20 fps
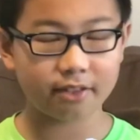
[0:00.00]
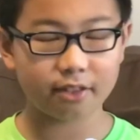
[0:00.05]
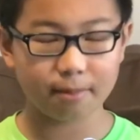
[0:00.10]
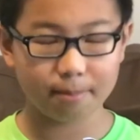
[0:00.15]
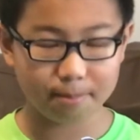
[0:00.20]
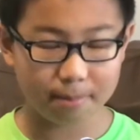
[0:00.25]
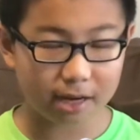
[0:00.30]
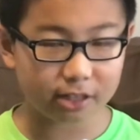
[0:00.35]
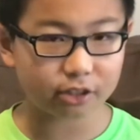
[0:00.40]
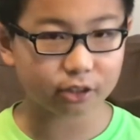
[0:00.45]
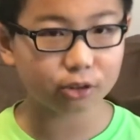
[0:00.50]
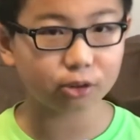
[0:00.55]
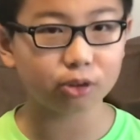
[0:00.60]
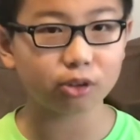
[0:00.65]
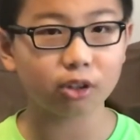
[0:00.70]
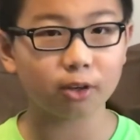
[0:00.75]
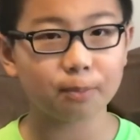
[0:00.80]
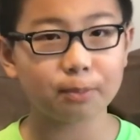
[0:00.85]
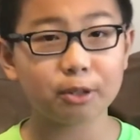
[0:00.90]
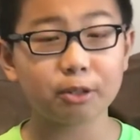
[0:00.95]
magical
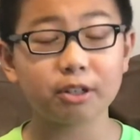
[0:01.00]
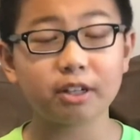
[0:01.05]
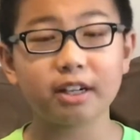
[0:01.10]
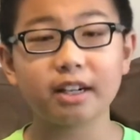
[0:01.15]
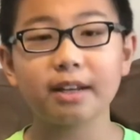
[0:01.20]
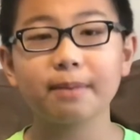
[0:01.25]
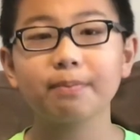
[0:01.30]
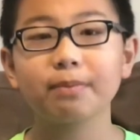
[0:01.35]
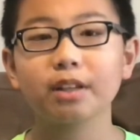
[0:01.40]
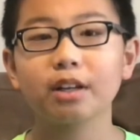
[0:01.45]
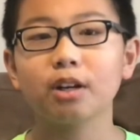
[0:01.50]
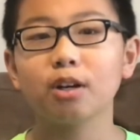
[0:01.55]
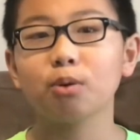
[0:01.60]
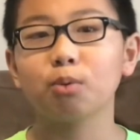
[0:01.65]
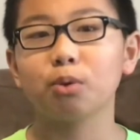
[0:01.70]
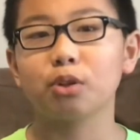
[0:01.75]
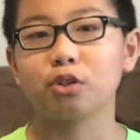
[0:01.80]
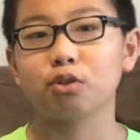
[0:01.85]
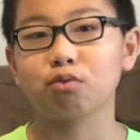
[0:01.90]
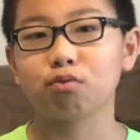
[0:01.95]
community
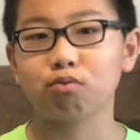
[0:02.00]
was